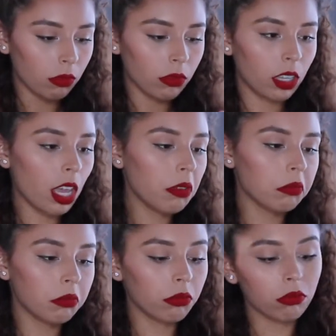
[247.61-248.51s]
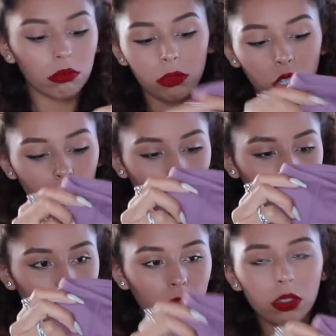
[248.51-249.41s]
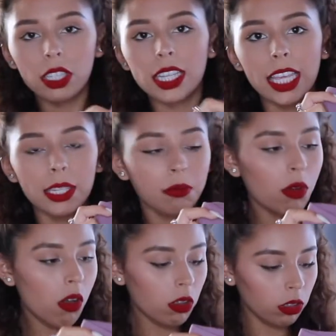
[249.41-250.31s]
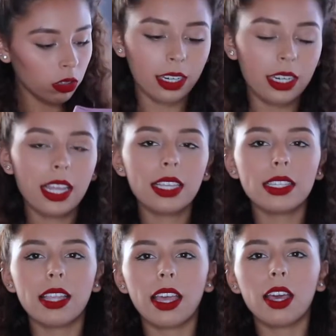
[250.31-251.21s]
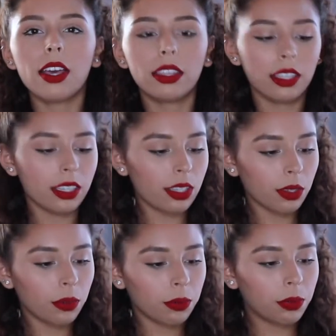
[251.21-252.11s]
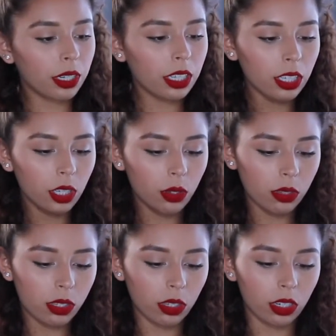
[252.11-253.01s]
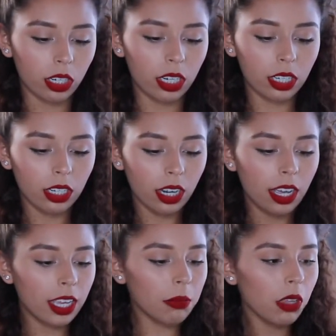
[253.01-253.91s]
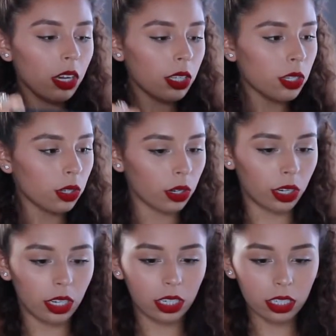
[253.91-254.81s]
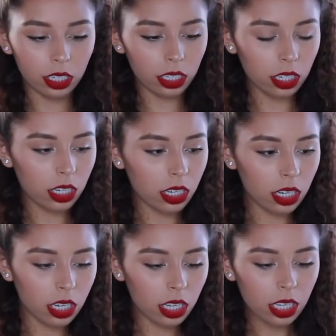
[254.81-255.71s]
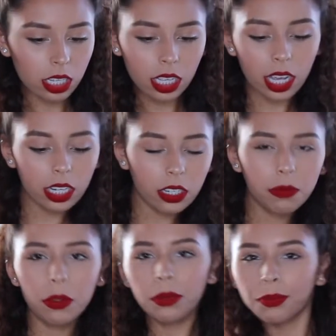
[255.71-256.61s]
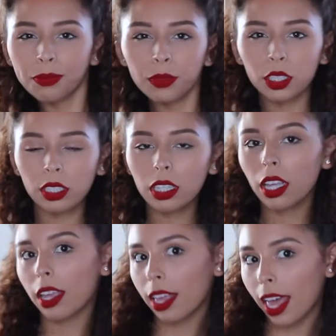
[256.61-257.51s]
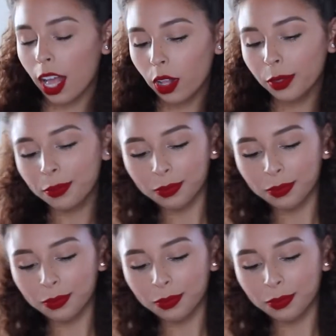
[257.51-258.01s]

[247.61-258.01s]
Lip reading: yeah, they're cute. Size small. Next I got this really cute skirt. I am not a skirt kind of gal